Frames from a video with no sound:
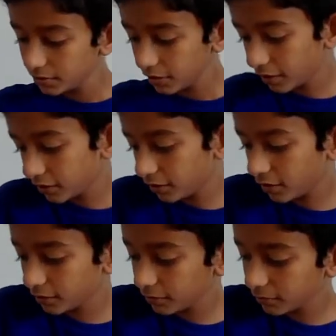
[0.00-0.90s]
take
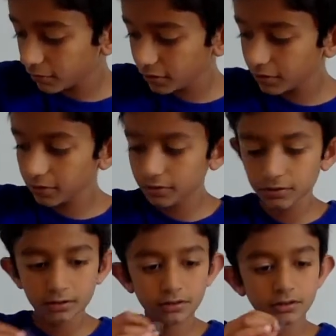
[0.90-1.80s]
another one,
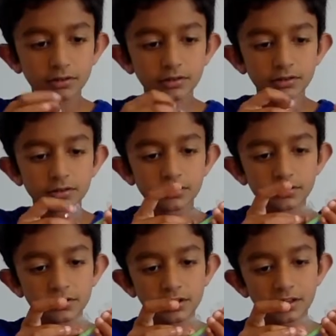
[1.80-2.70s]

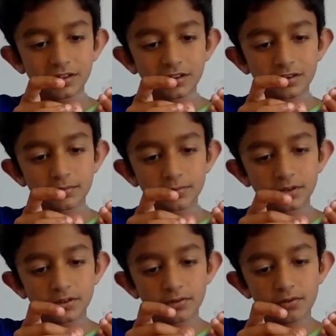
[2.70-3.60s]
stick it
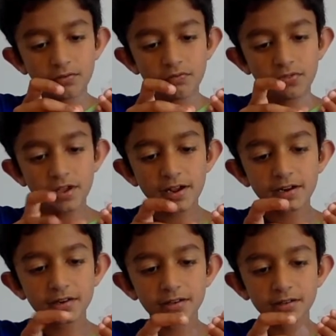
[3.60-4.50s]
about
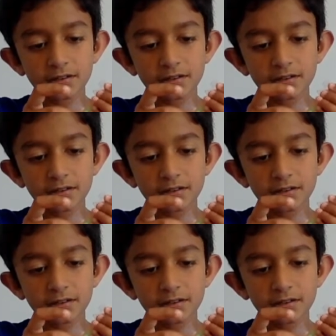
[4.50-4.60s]
there,